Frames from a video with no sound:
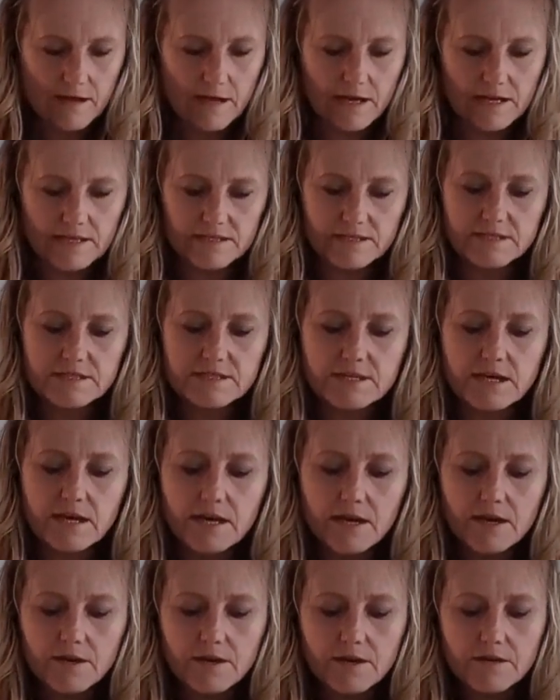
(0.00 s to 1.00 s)
and
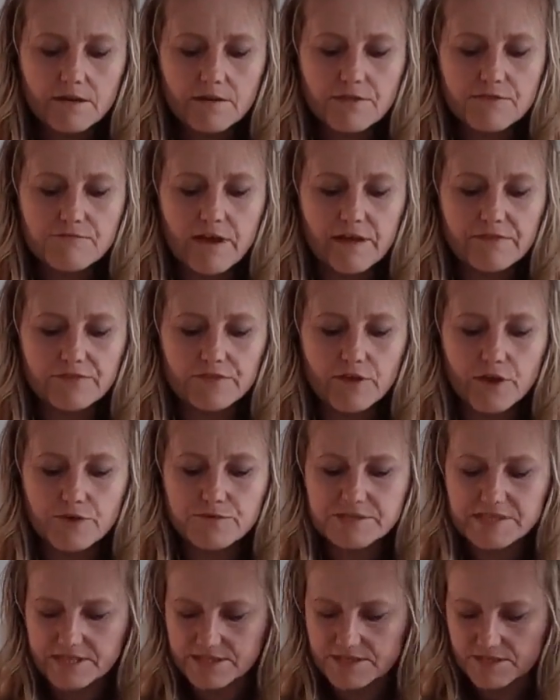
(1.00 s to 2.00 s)
thread
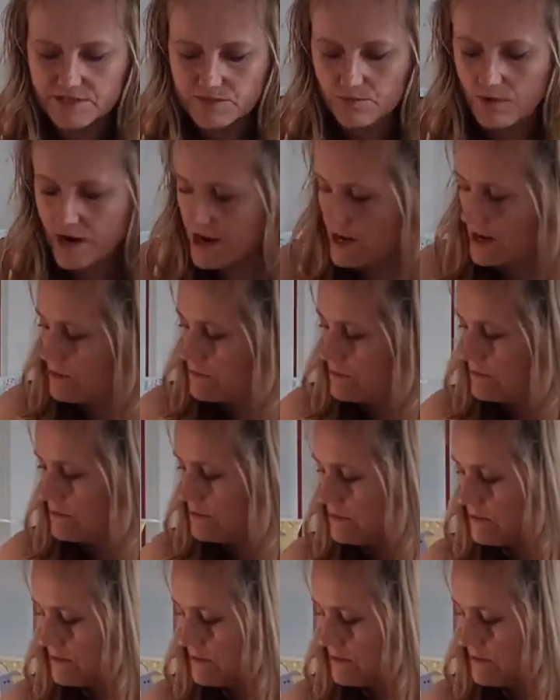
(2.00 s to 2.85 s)
those in as well.